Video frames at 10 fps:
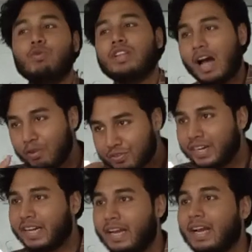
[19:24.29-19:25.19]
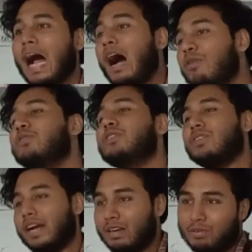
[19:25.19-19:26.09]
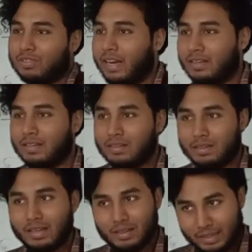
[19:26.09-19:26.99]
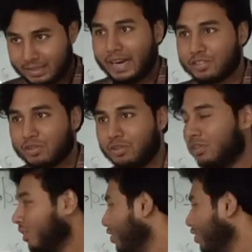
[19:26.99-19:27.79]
Without reading, how could you write about that? Is that so?